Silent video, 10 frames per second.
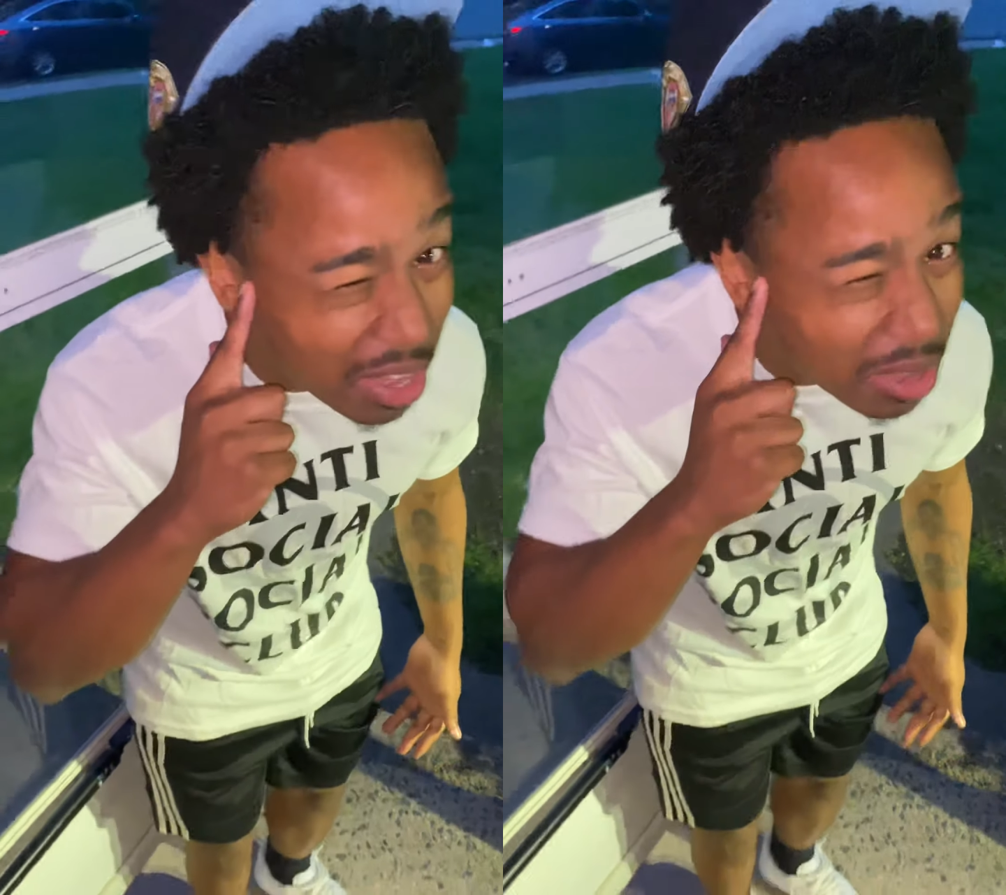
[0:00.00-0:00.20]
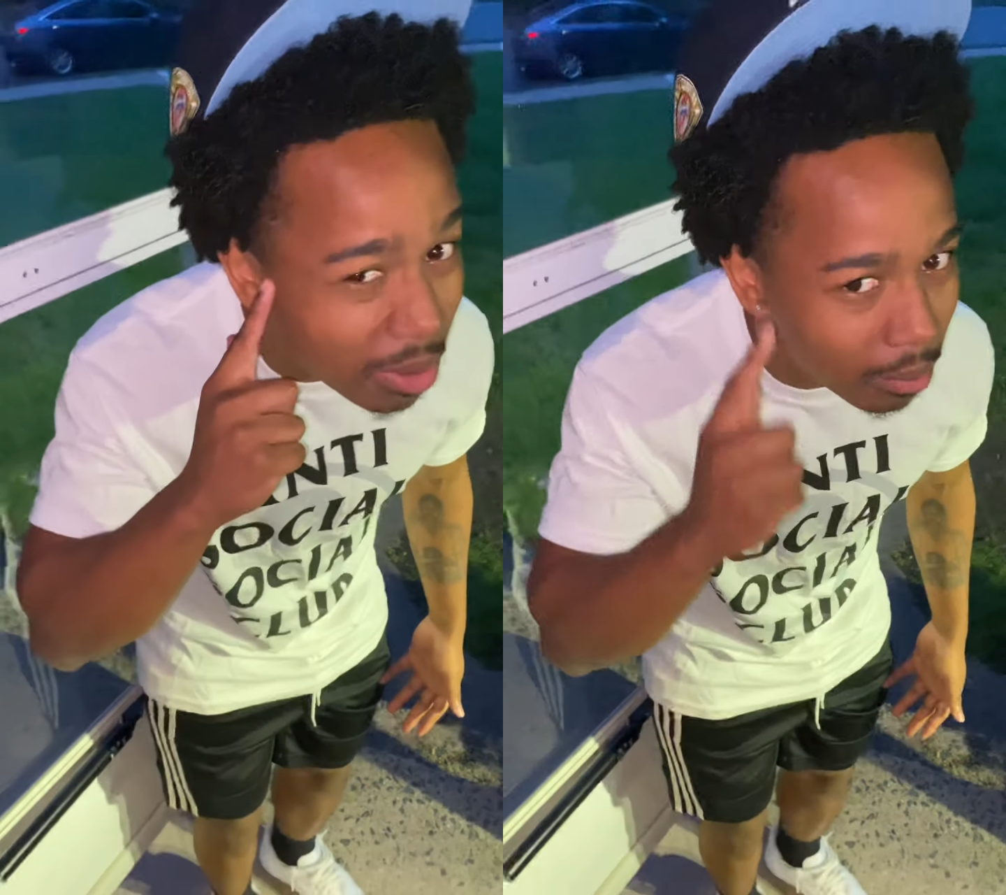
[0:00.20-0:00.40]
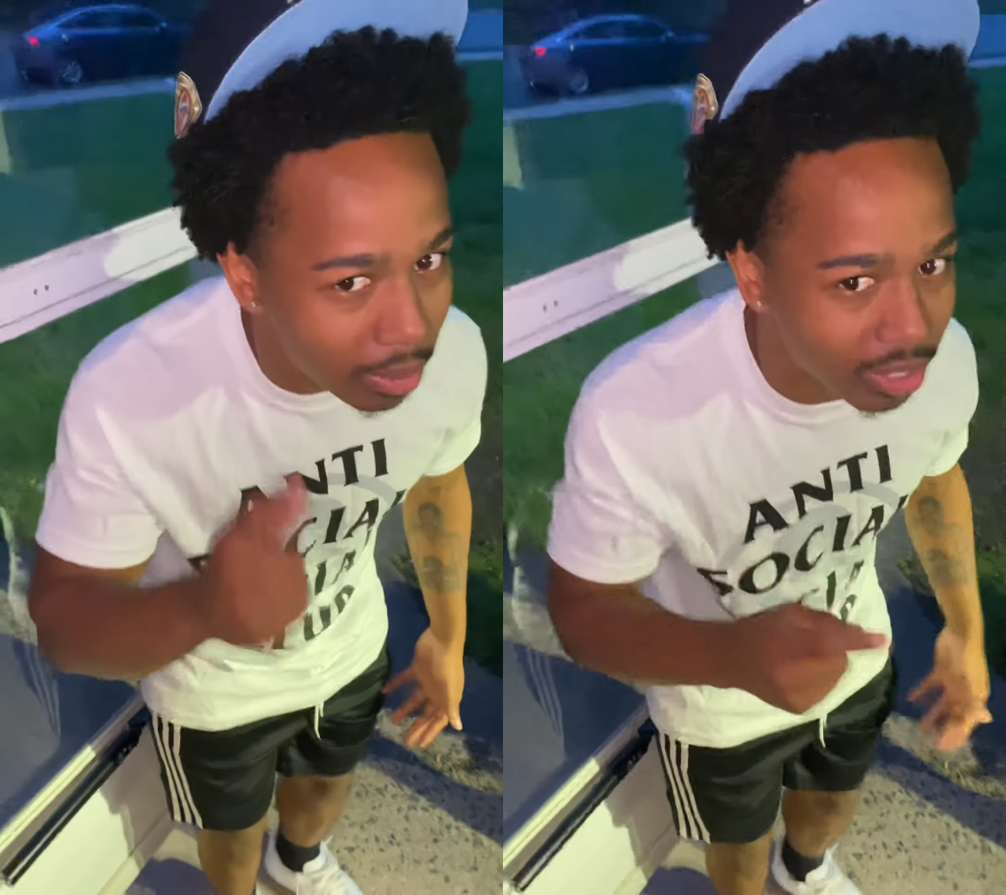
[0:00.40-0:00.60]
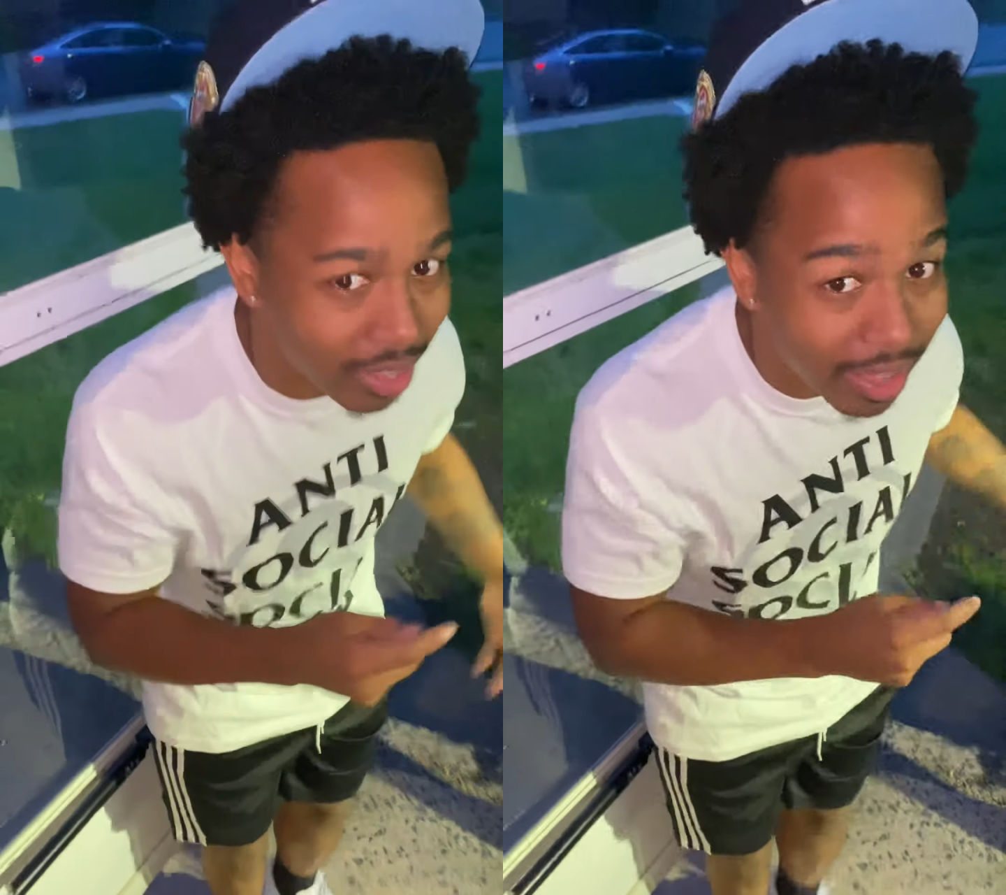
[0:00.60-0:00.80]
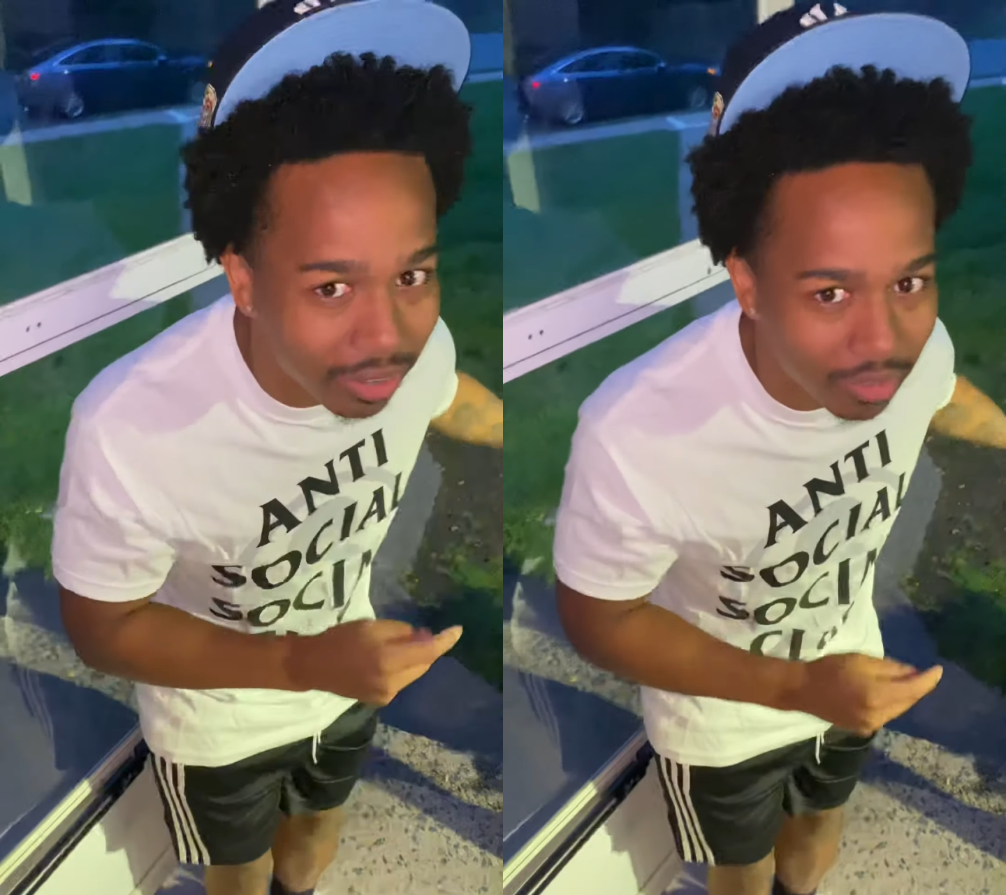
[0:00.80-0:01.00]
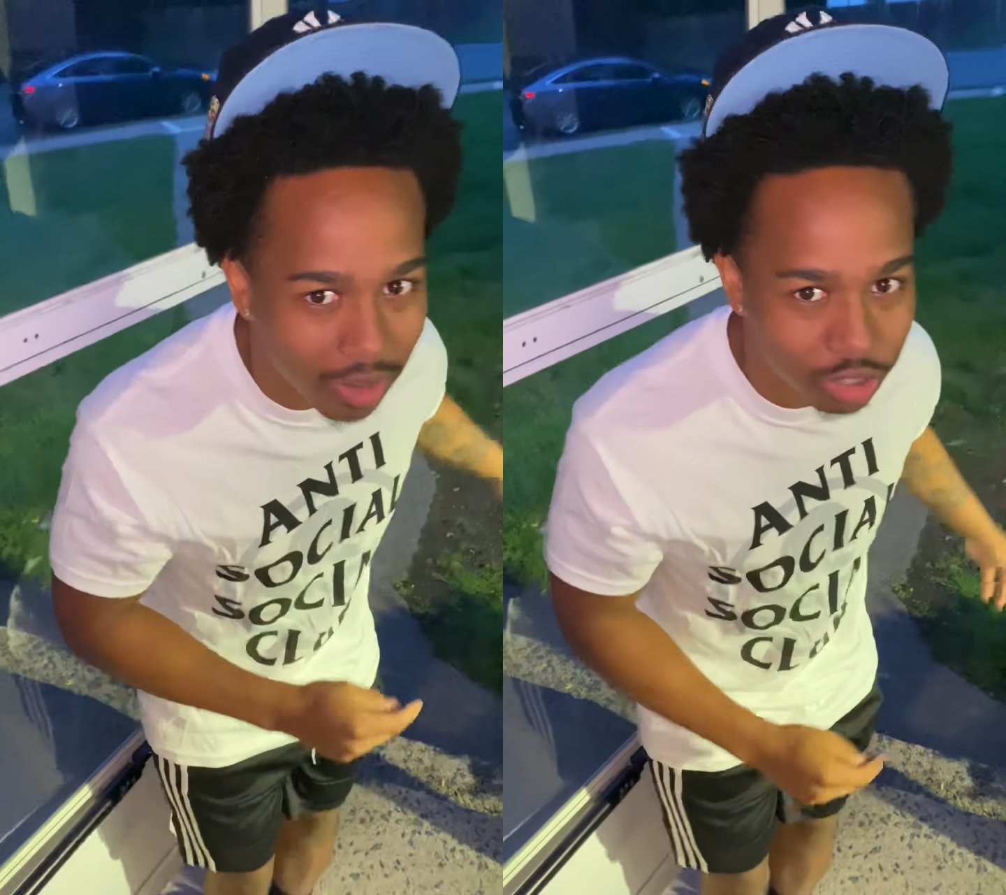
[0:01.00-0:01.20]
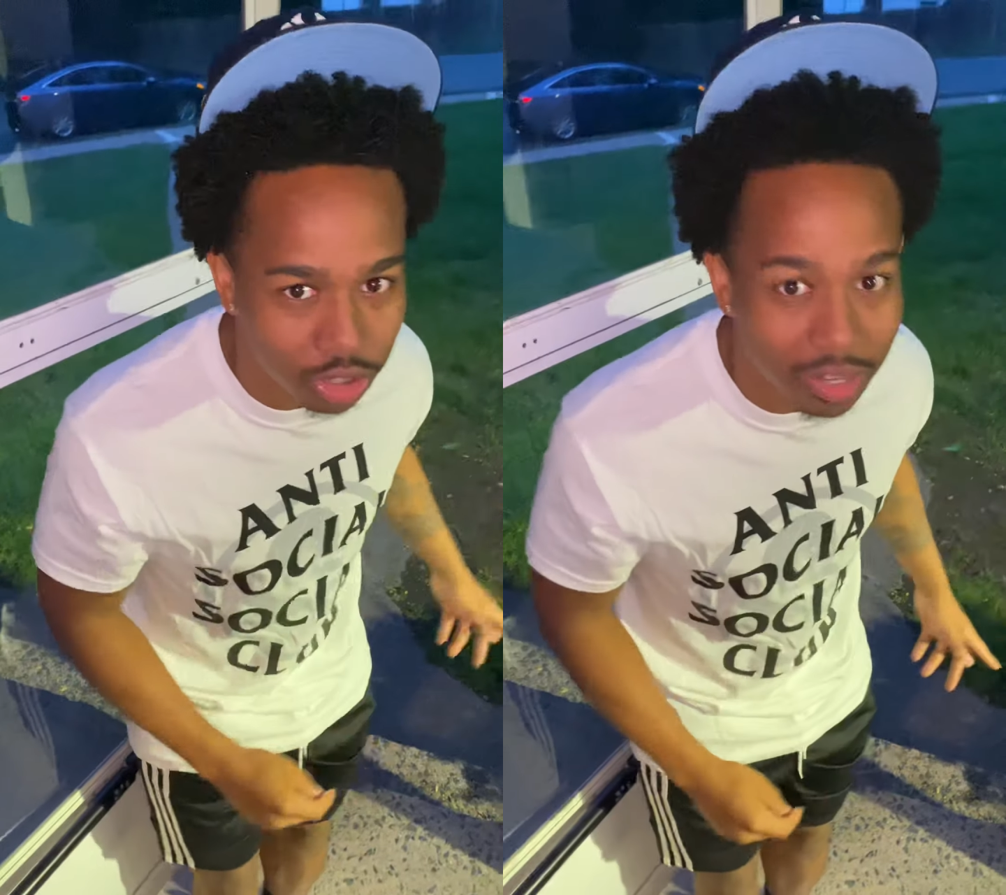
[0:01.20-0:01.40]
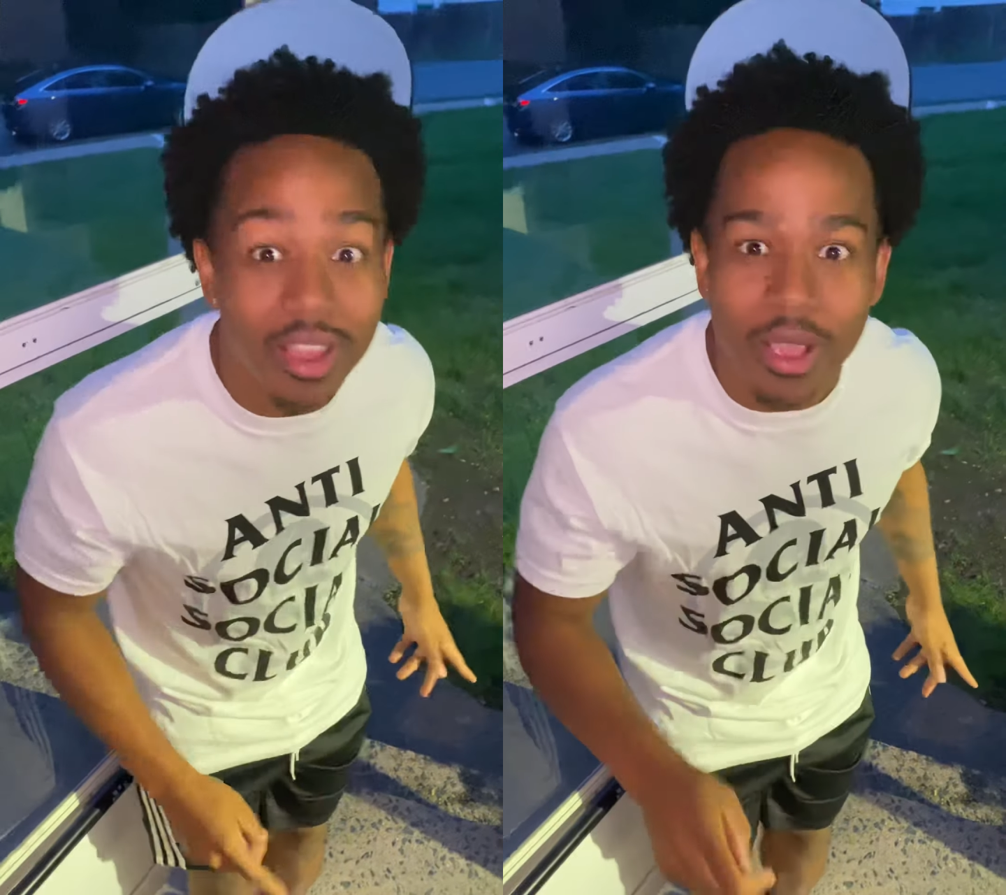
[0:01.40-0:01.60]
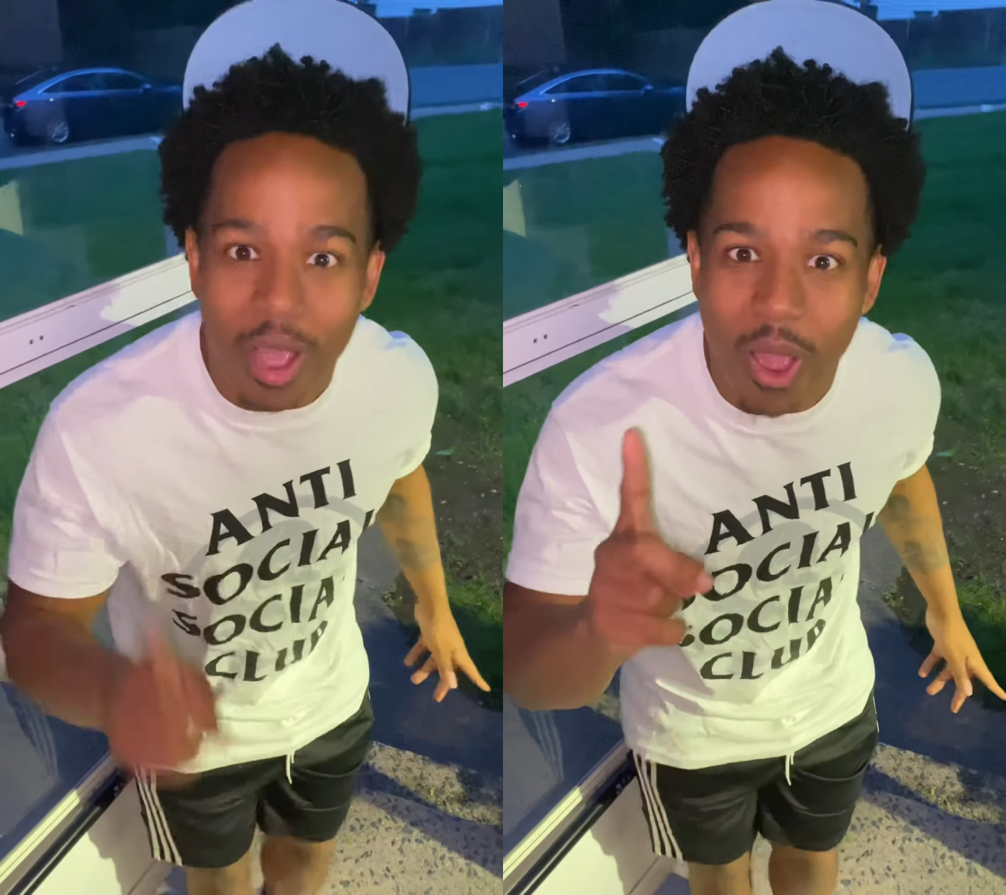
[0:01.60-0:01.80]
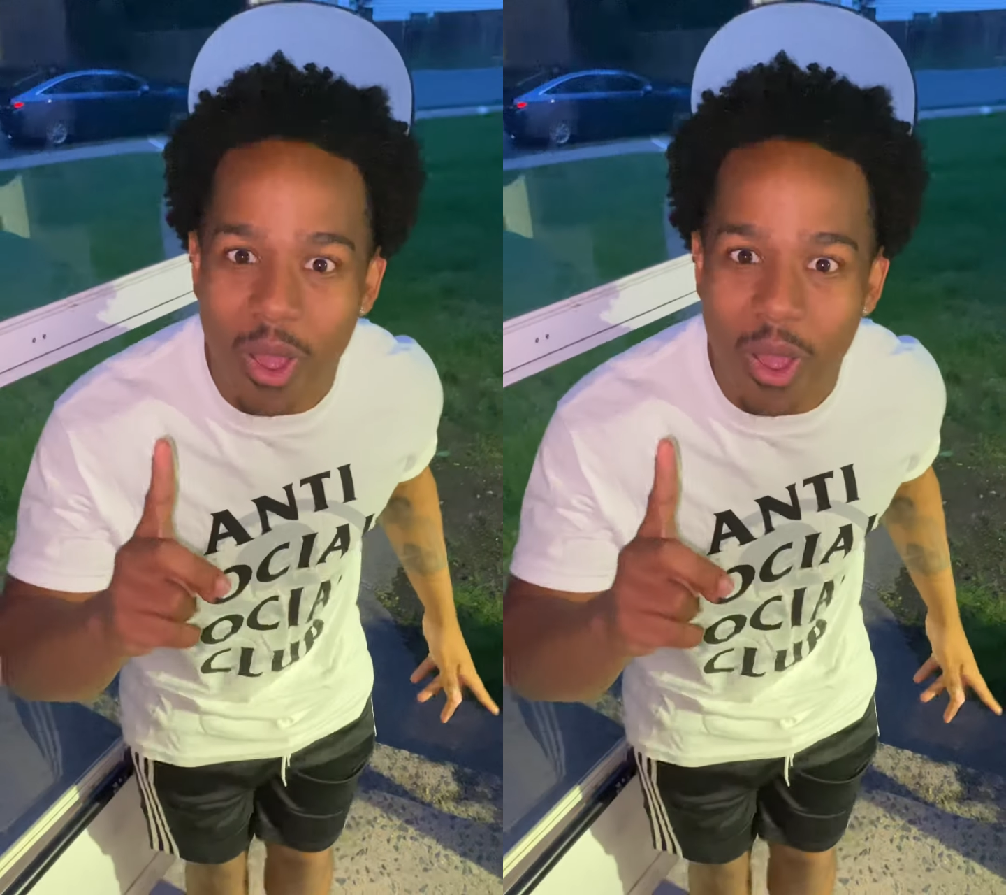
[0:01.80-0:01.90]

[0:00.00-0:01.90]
Yo, have a nice day. Down the street. Have a nice day.